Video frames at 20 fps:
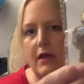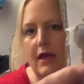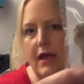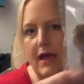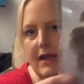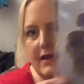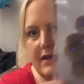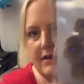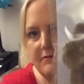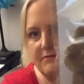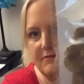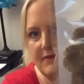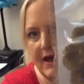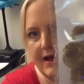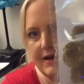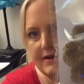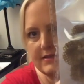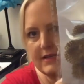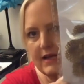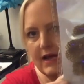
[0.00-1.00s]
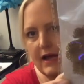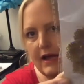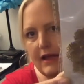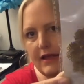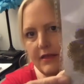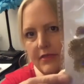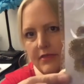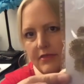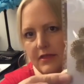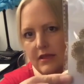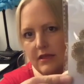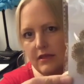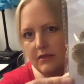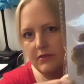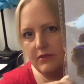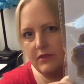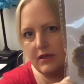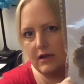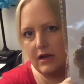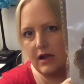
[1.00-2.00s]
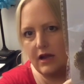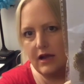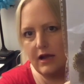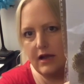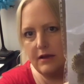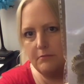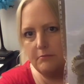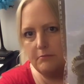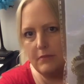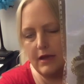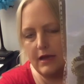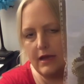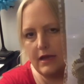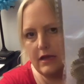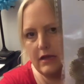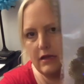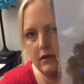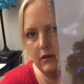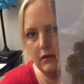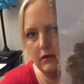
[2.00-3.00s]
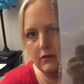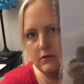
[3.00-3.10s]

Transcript: and in fact I think that I may